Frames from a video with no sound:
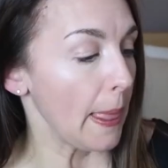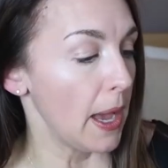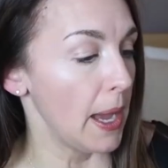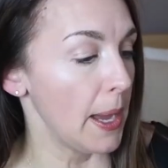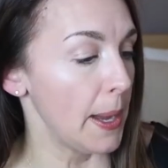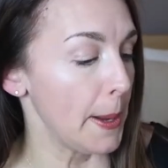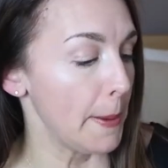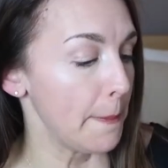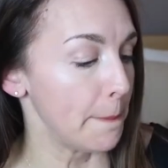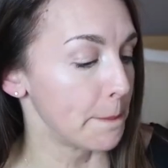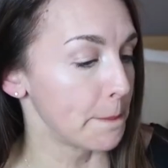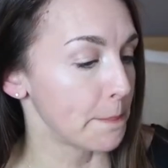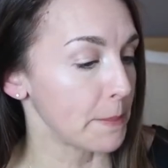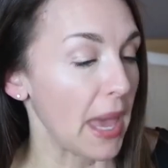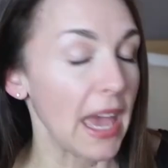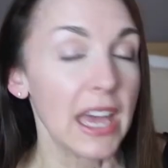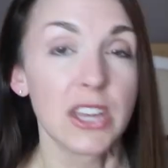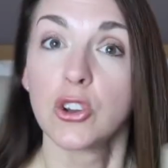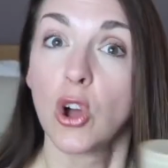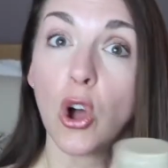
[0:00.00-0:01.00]

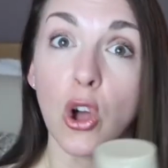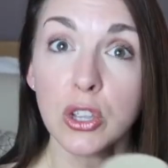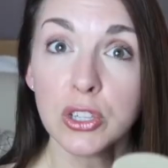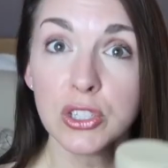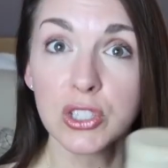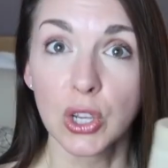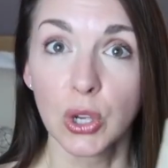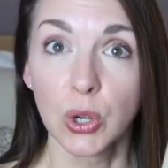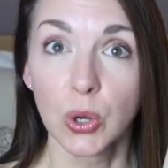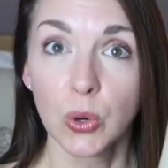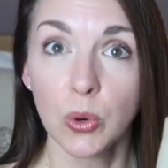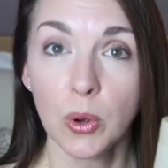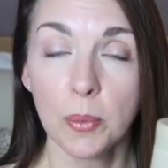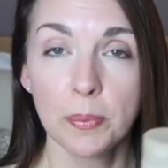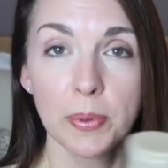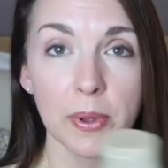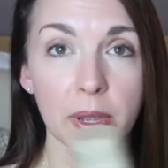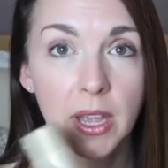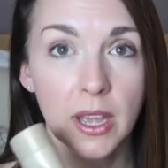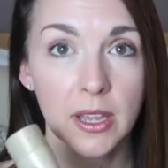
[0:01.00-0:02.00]
And also,
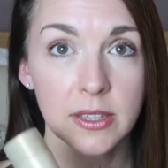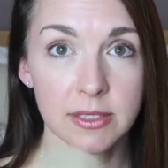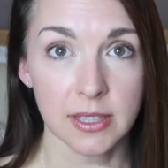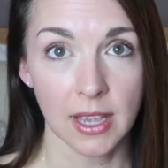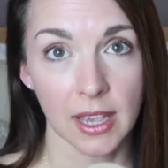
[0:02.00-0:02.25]
because